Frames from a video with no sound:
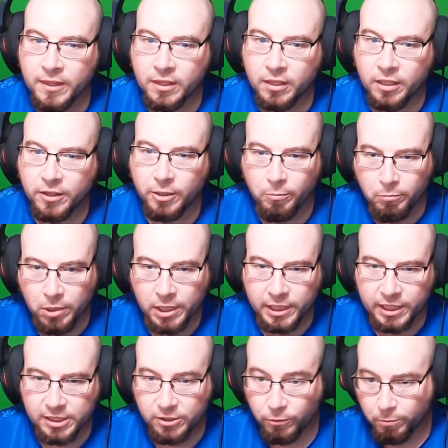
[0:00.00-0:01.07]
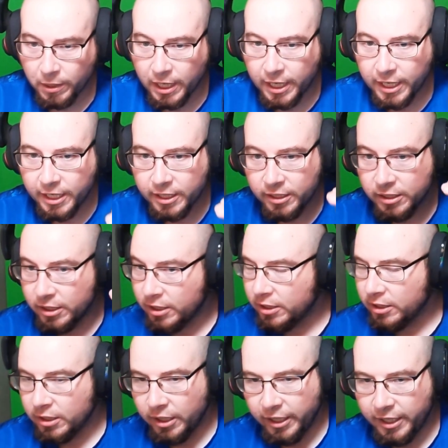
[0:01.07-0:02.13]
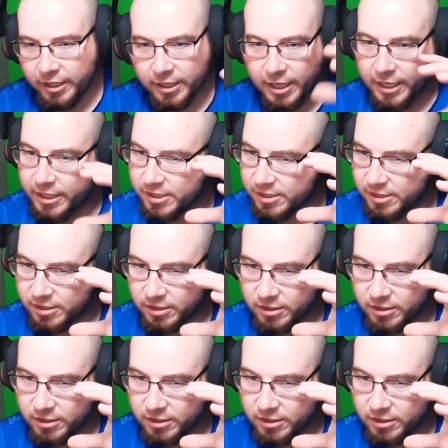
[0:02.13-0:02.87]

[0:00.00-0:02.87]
the money to buy a nice,